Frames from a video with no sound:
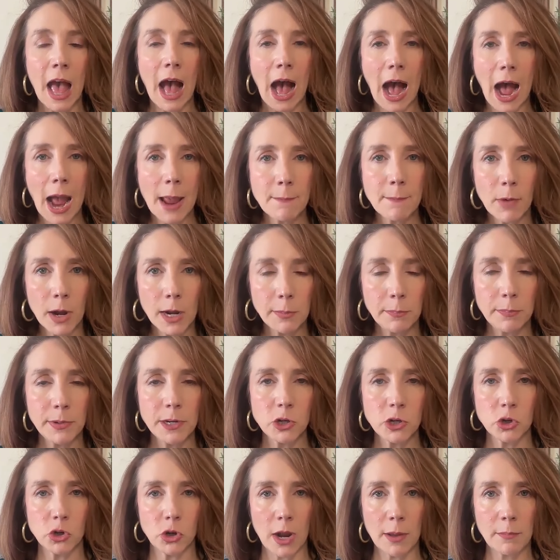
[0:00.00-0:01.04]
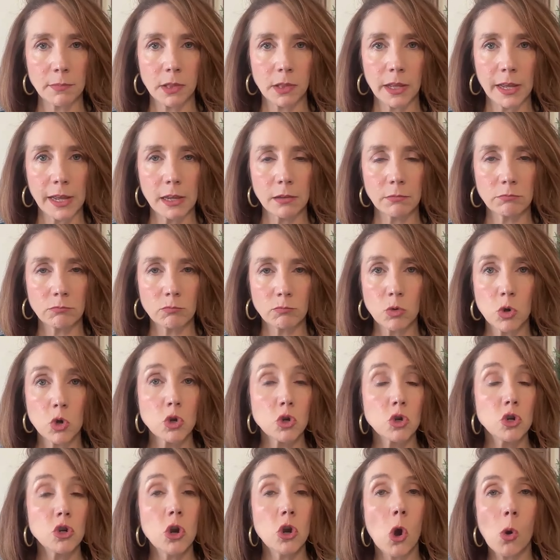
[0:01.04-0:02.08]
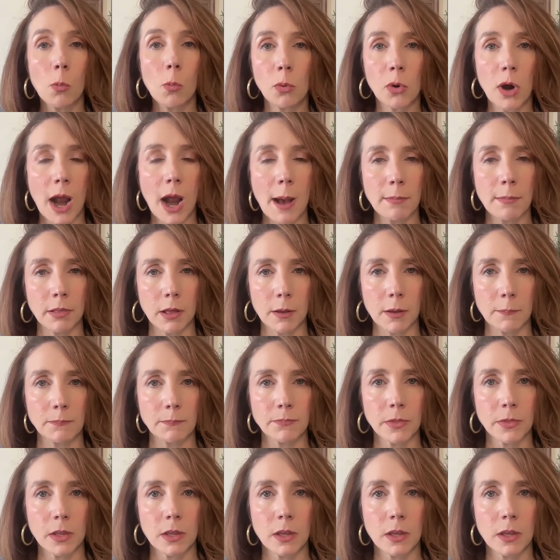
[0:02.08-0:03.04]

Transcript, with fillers: I might be trembling. No problem.